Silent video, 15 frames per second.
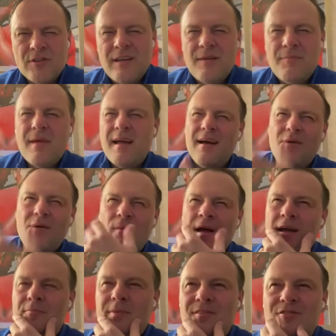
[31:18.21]
It may
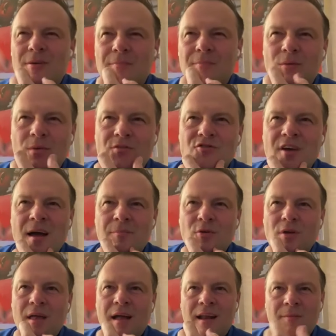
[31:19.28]
may have been something with Chad
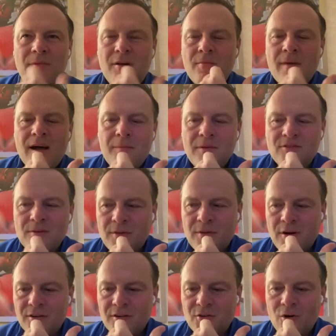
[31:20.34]
Buchanan, but it might have been something
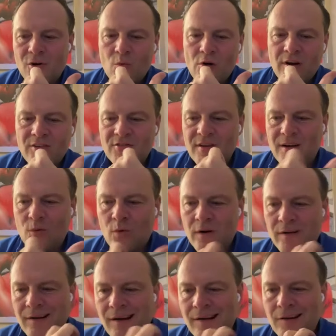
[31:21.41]
on his own where he said he
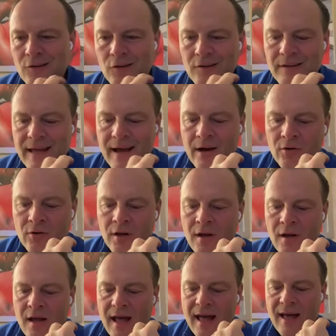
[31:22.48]
wanted to kind of look down
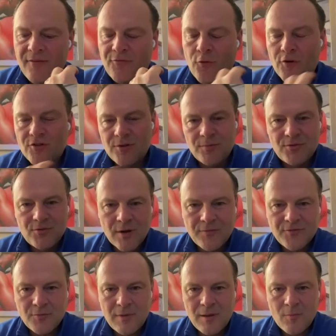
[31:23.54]
and force
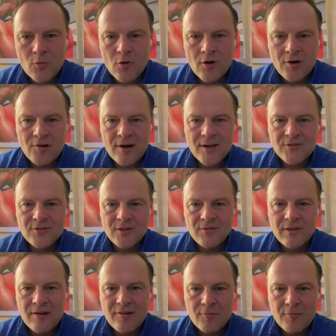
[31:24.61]
himself to be more aggressive.
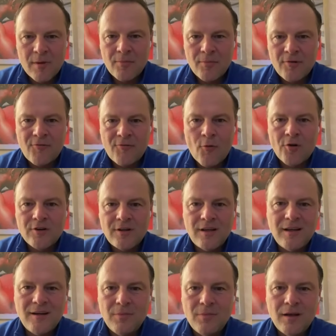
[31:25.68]
And I remember
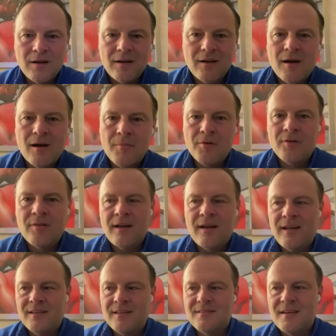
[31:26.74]
14 being a number that he
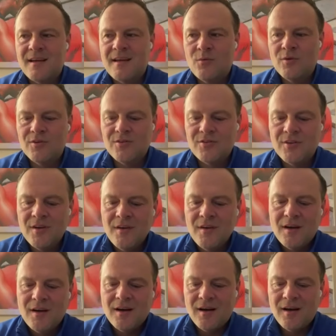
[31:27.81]
had said was,
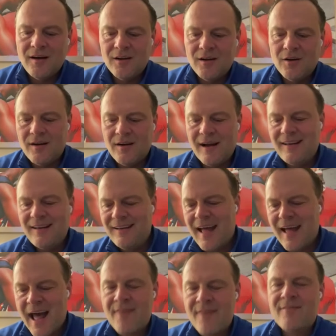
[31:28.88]
uh, you know, I need to
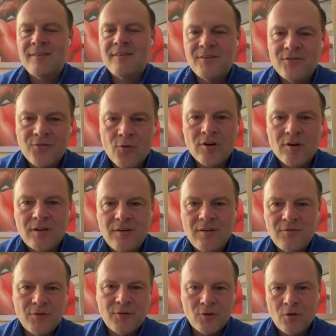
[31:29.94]
have at least
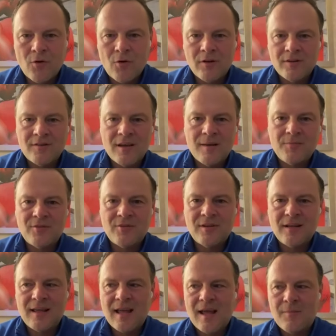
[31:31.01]
14 field goal attempts in
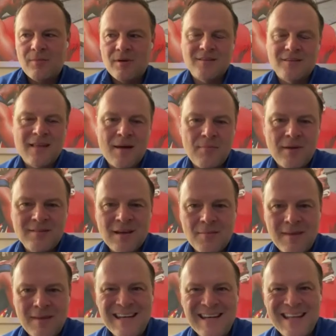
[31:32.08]
a game because that means
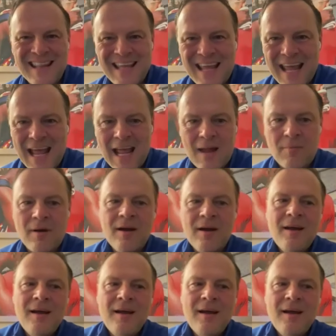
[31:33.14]
I'm into the game.